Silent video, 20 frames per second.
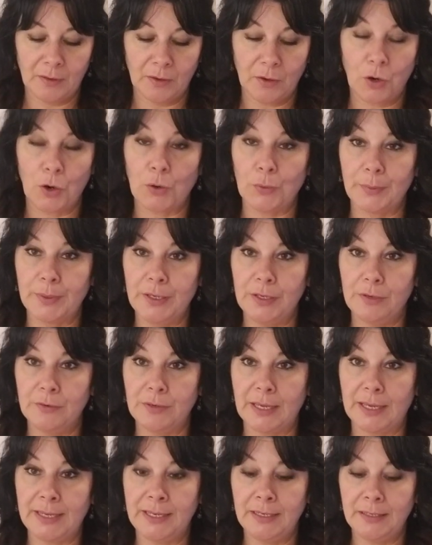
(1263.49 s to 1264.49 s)
or
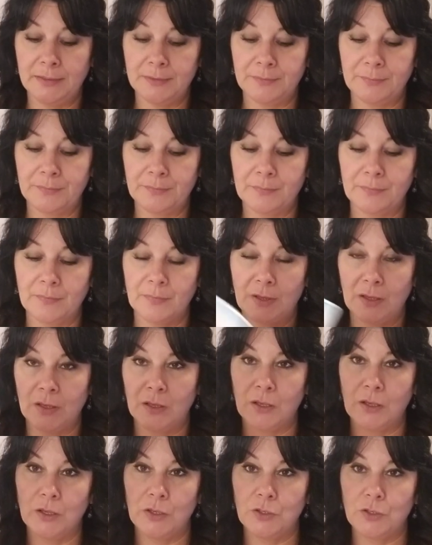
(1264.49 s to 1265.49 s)
reunite
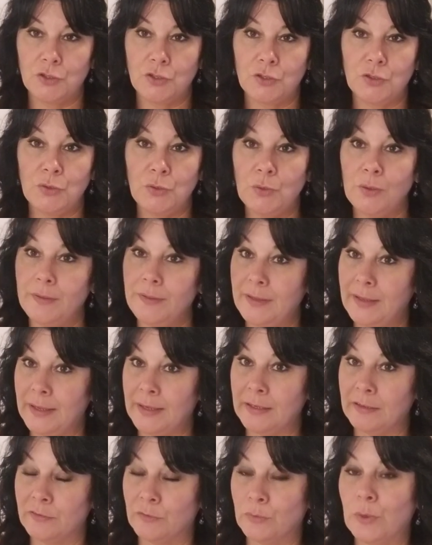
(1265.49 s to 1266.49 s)
to the
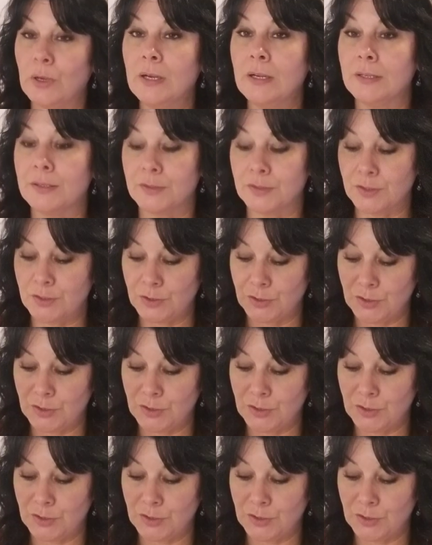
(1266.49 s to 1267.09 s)
Eight of Wands,